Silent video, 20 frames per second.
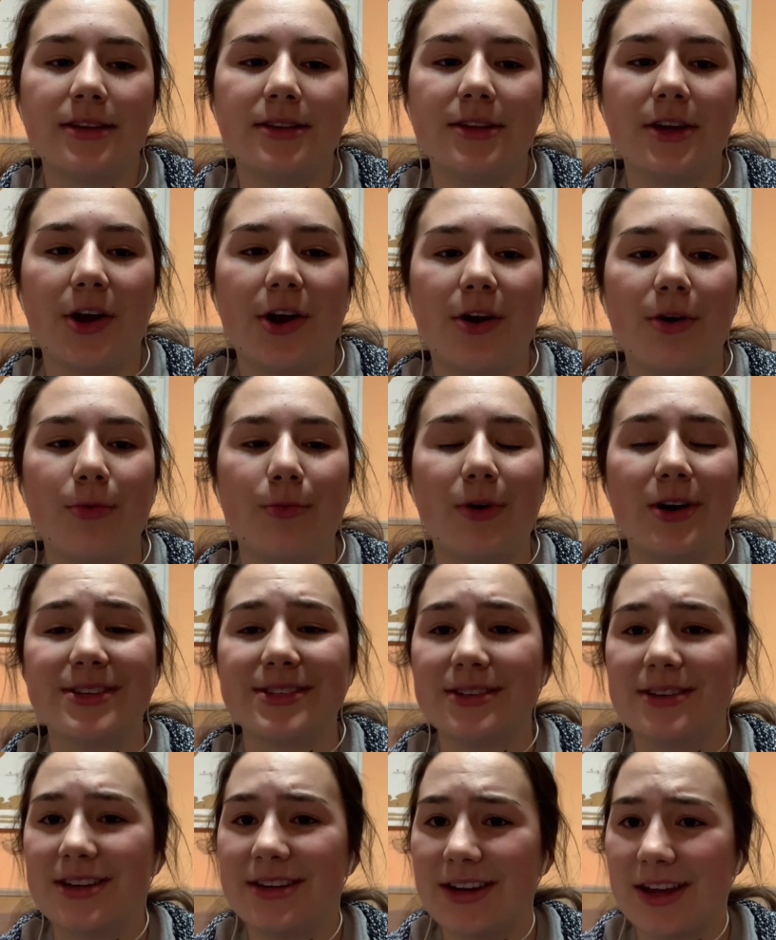There
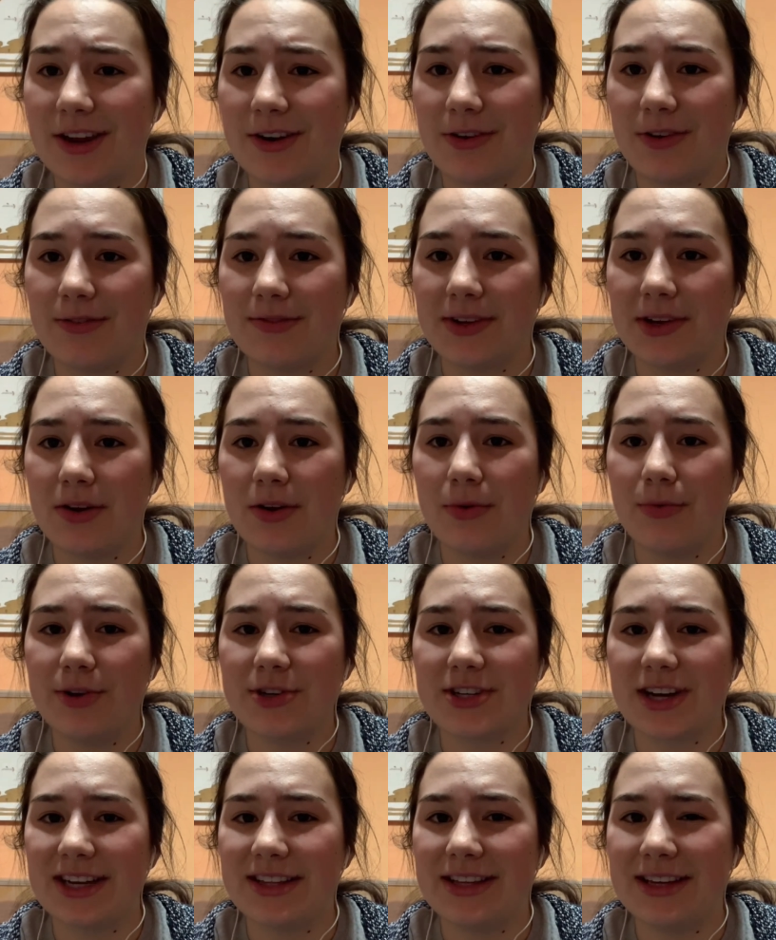wasn't an interview,
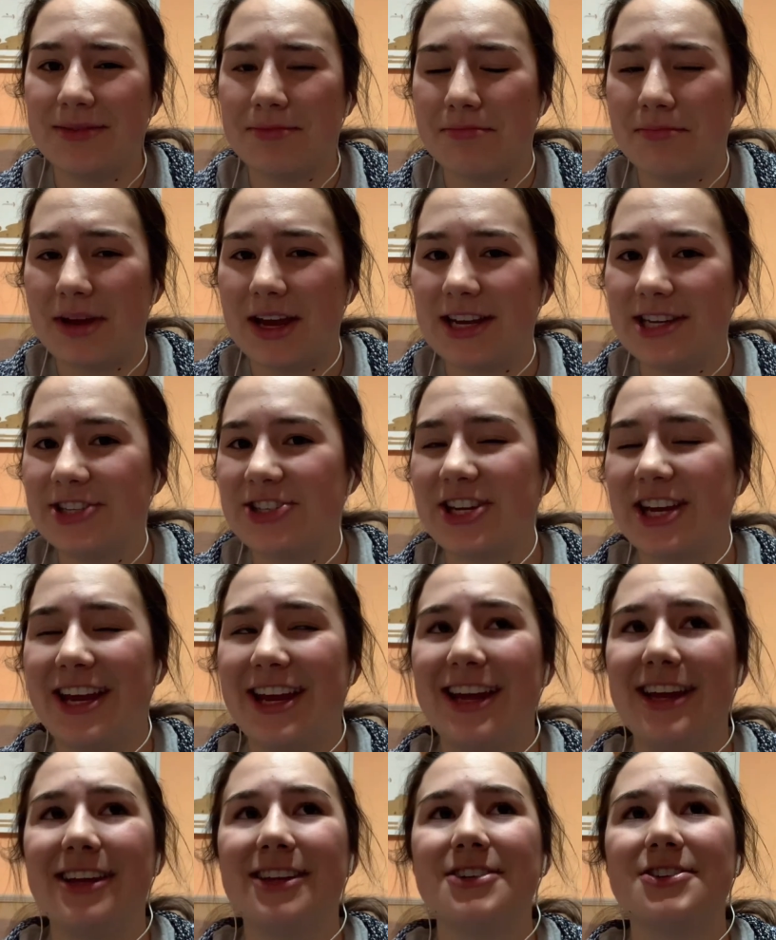which I think may
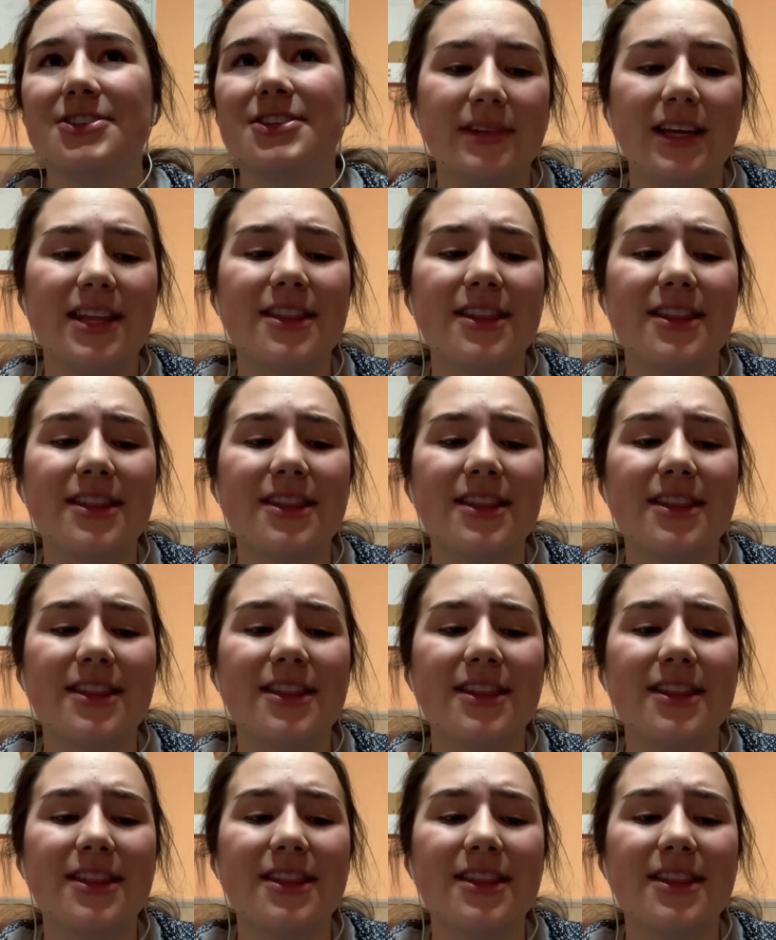change.